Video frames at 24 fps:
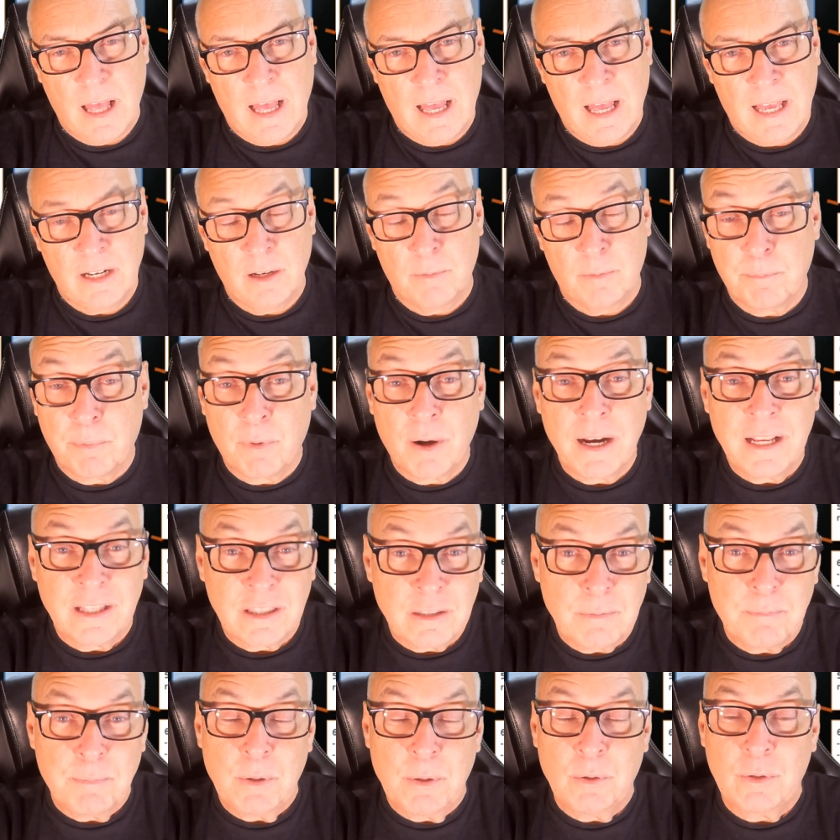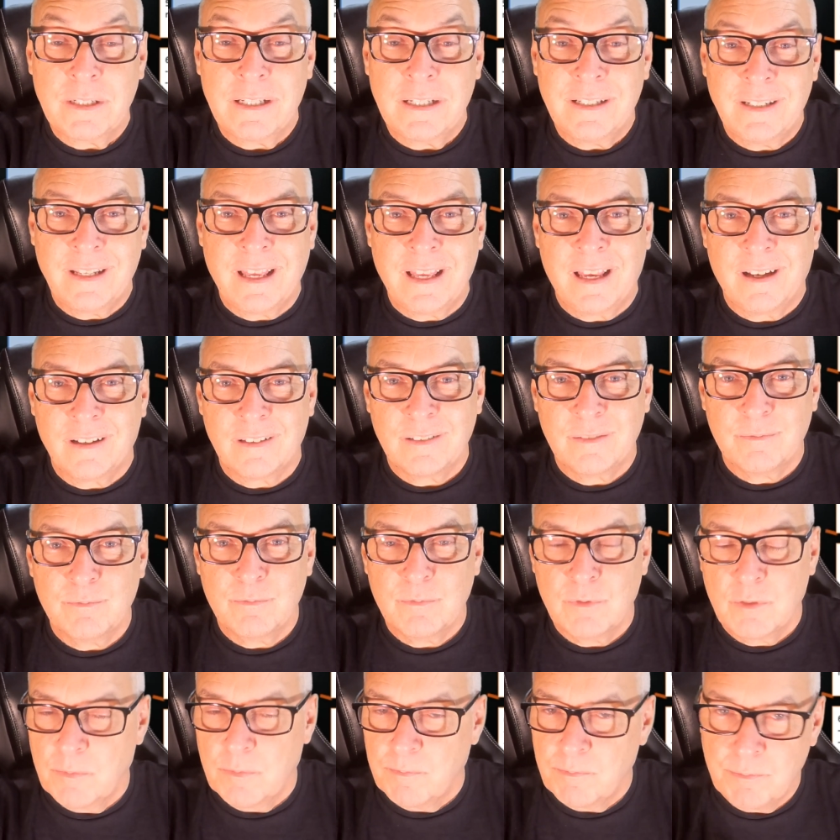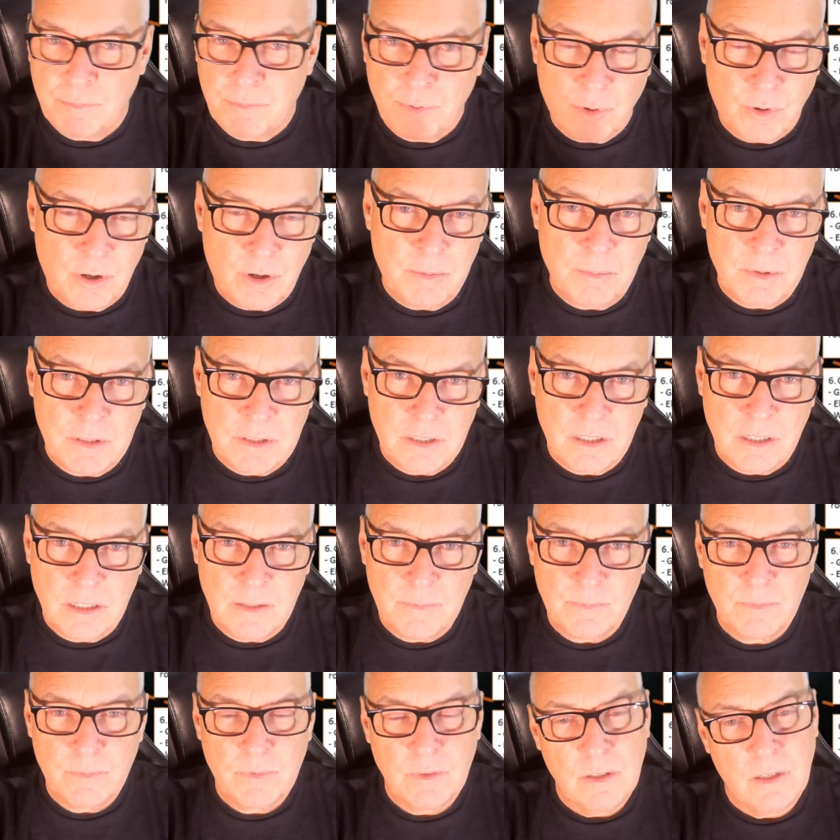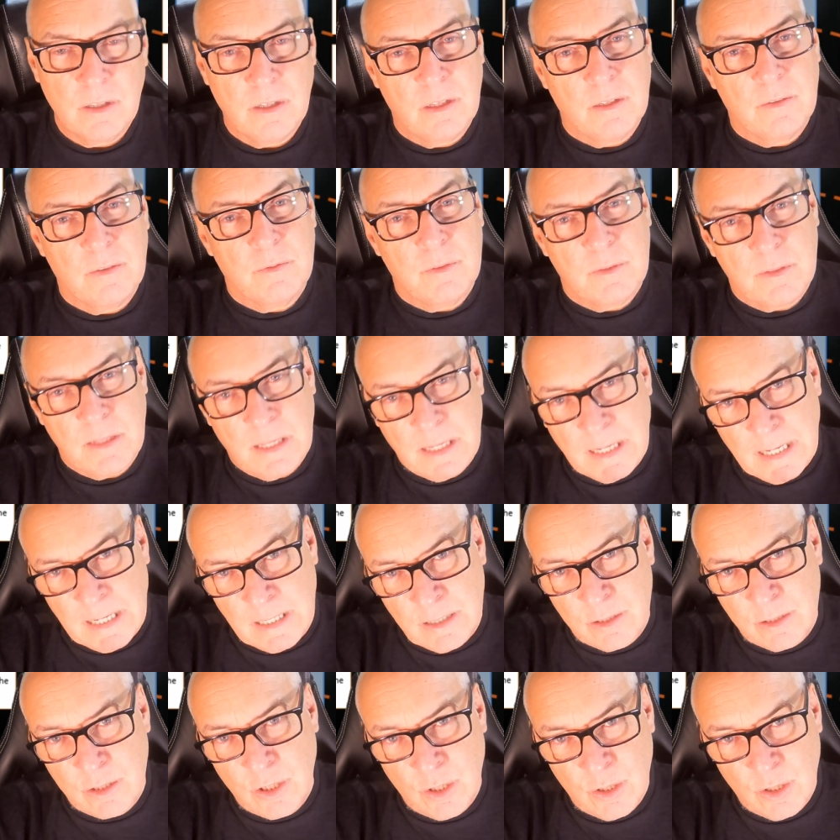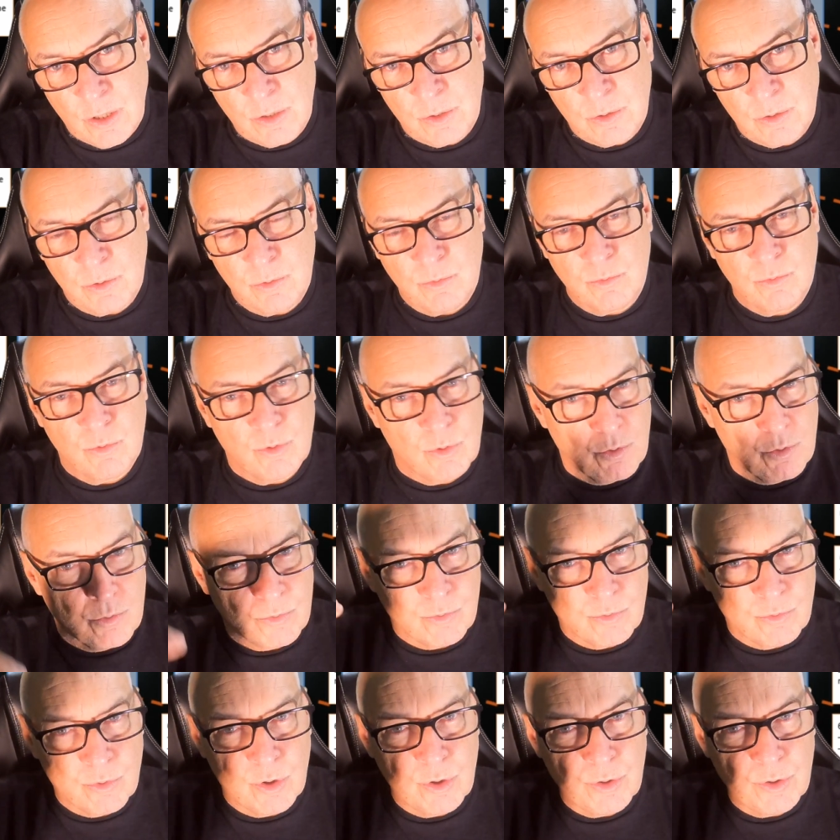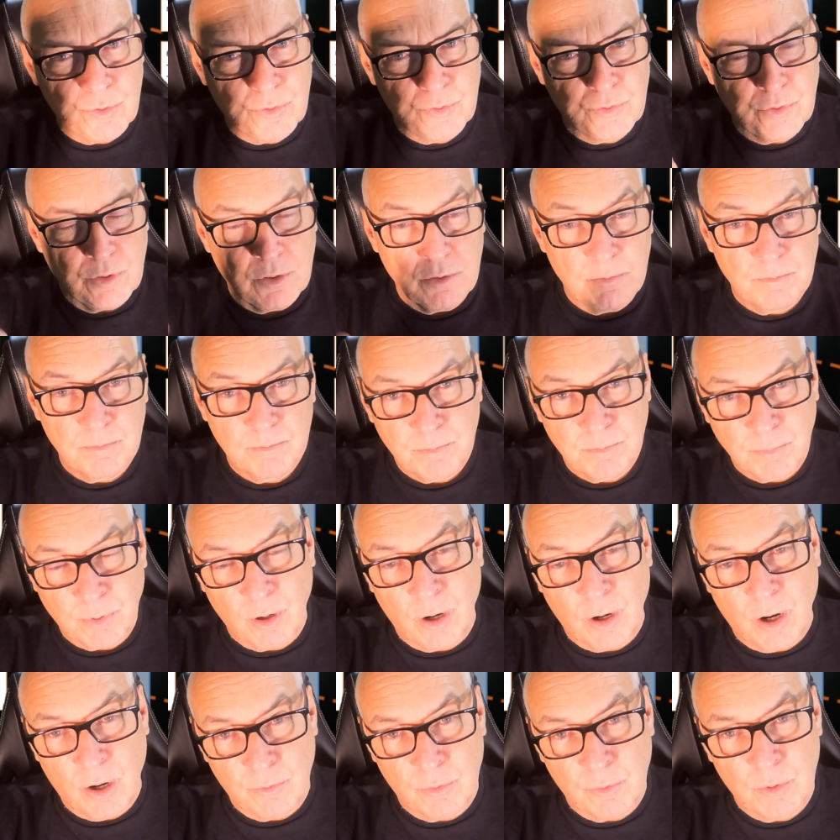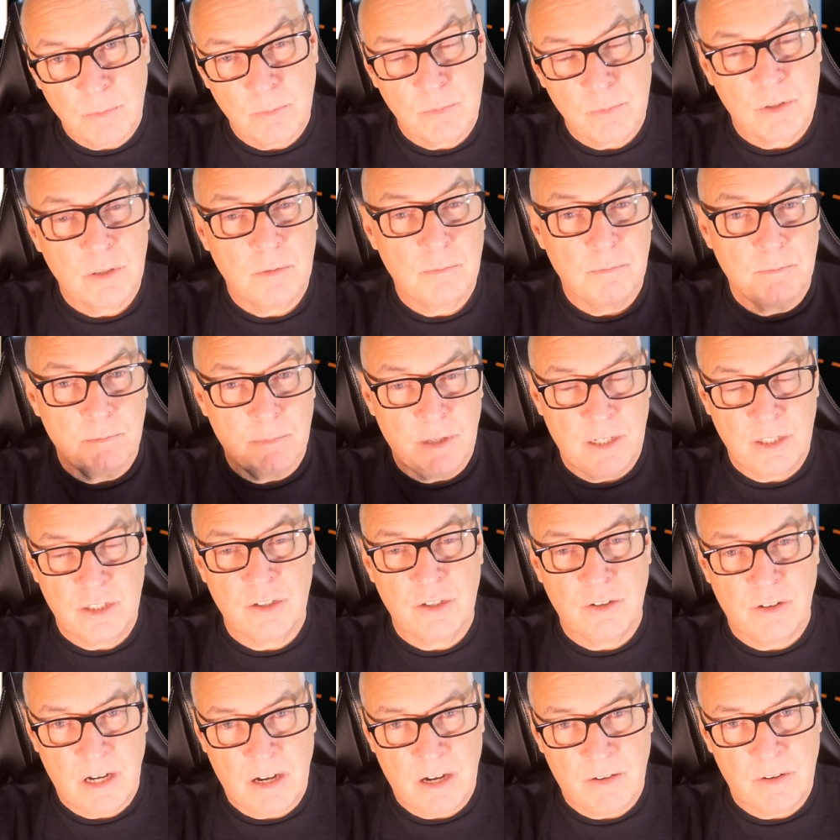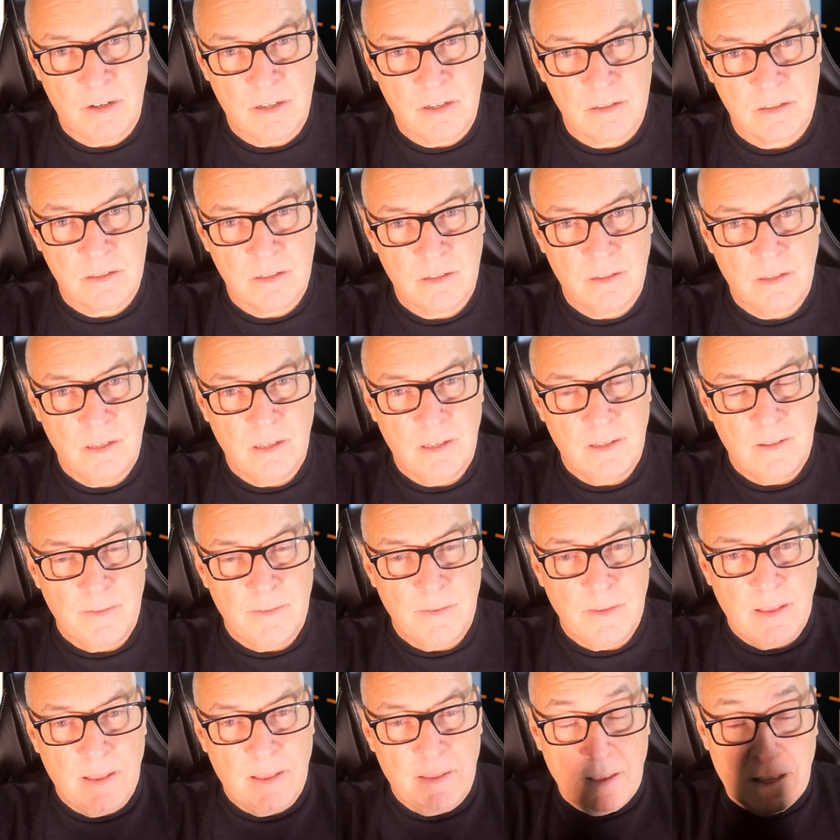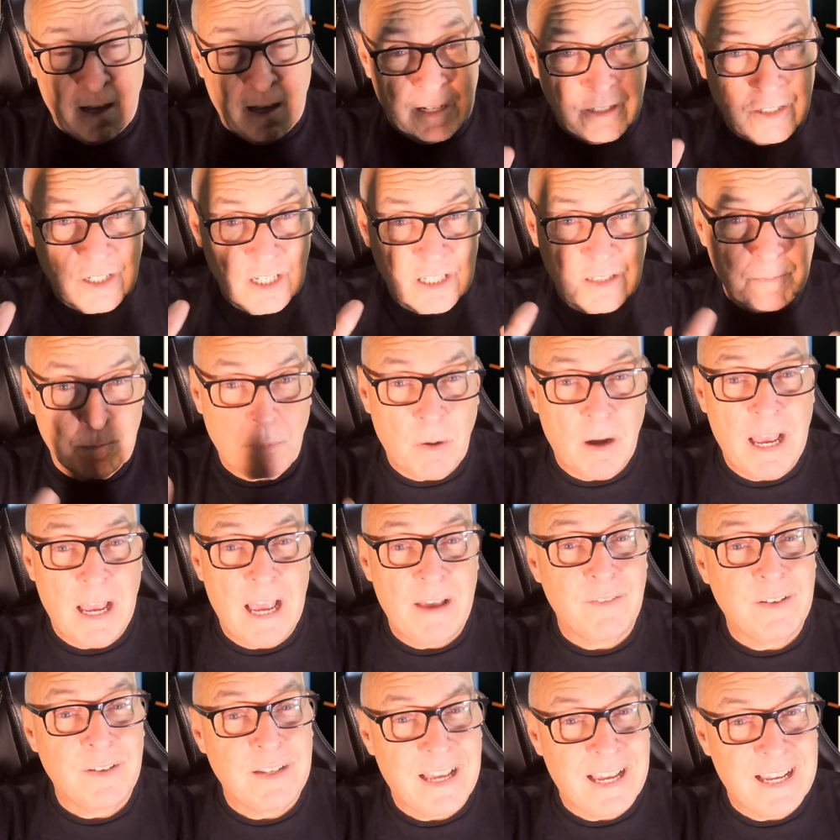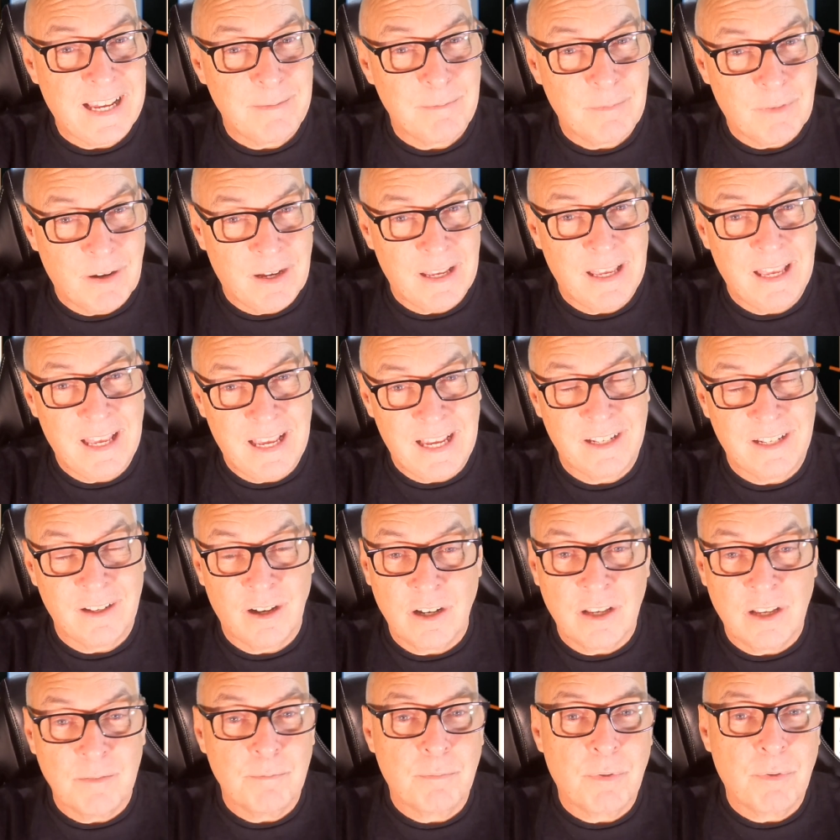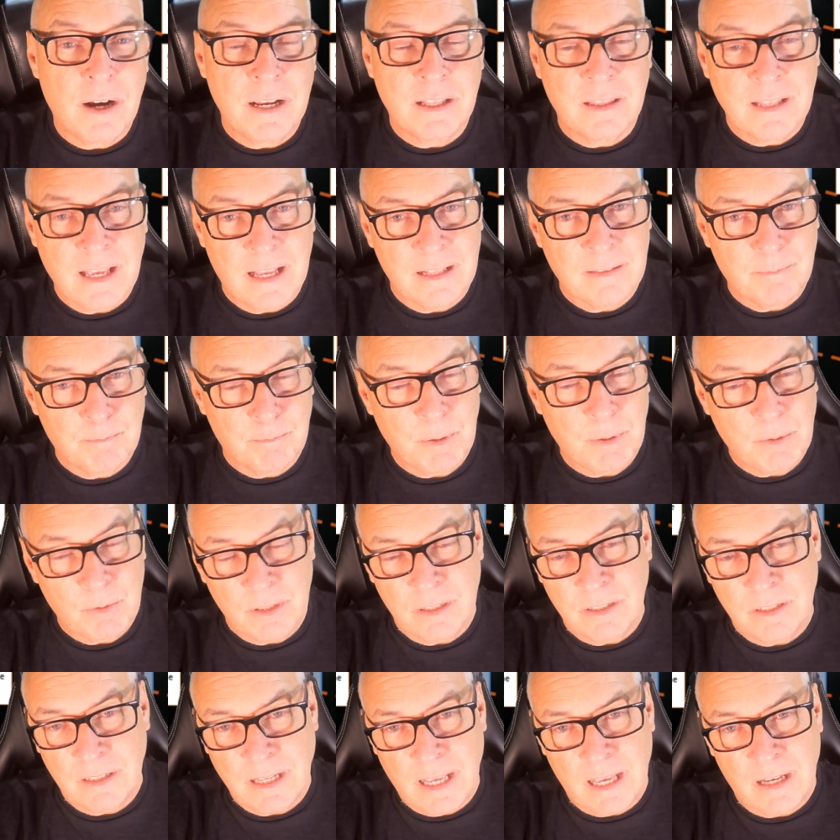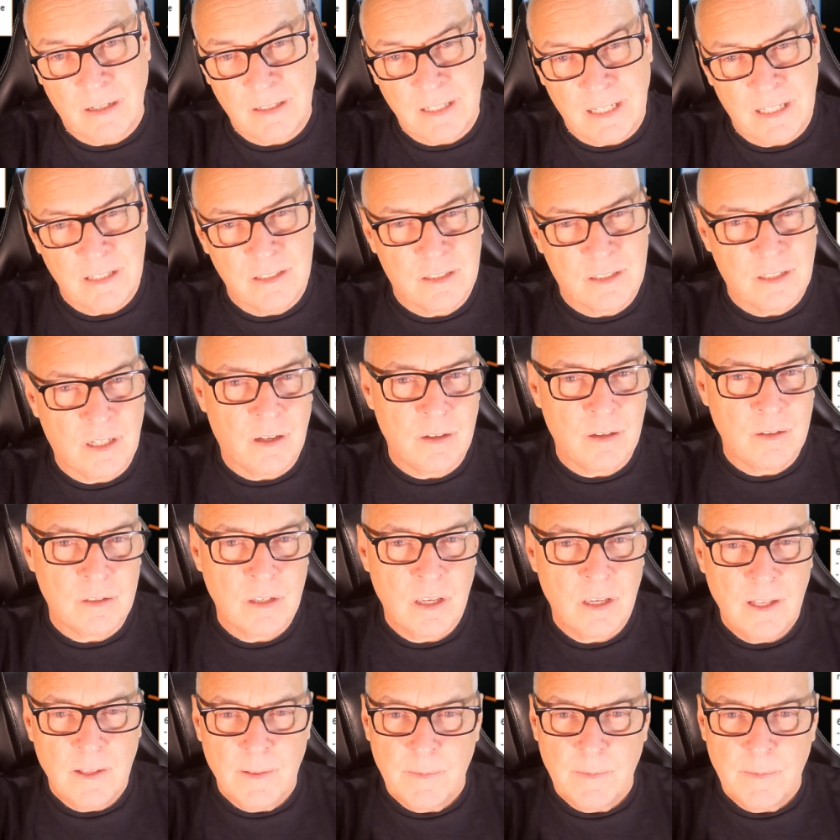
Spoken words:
And I break the building down: perimeter, internal, roof, plant rooms, meter areas. And just by having that in my head, I can break that building down into those